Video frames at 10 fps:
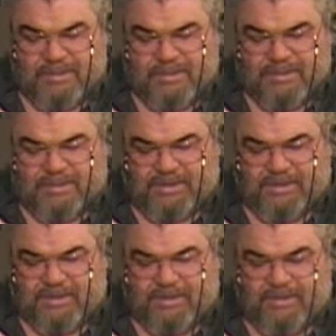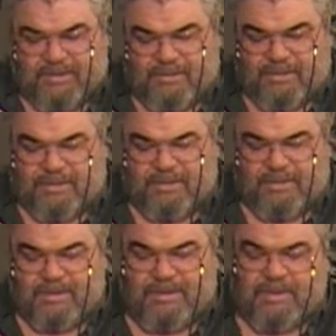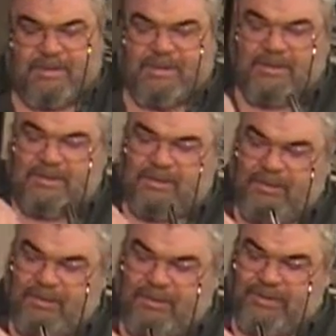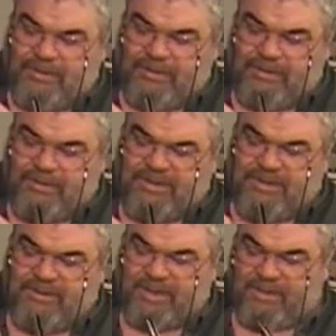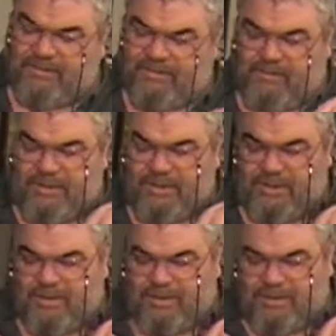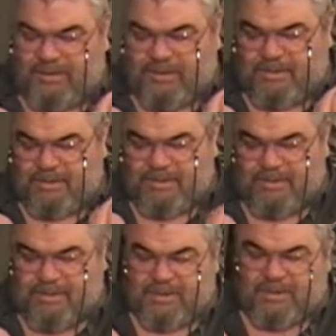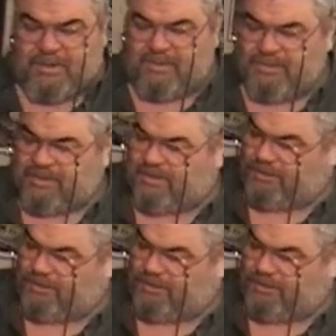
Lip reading: See, oh there. With a little twisting back and forth, I was able